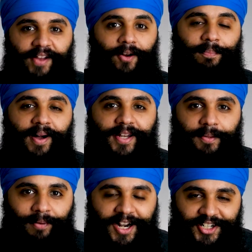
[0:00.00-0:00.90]
I don't put any
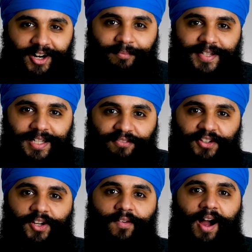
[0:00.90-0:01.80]
pressure on myself to
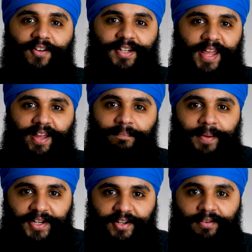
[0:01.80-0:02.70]
go out and take a
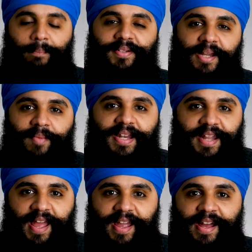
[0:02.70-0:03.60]
picture to represent my
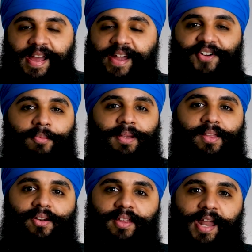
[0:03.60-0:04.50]
day. It could be
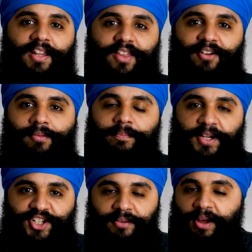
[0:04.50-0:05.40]
literally anything from a
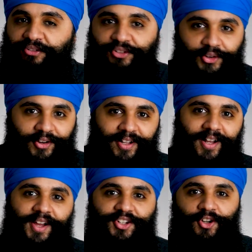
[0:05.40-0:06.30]
picture of my food
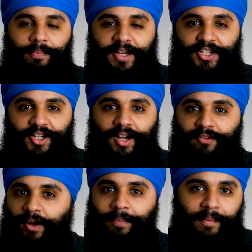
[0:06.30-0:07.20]
to a picture of
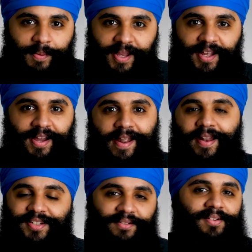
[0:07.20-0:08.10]
our puppy. It
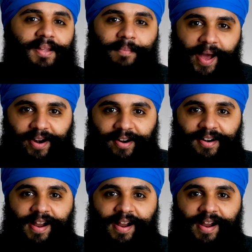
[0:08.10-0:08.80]
doesn't really matter.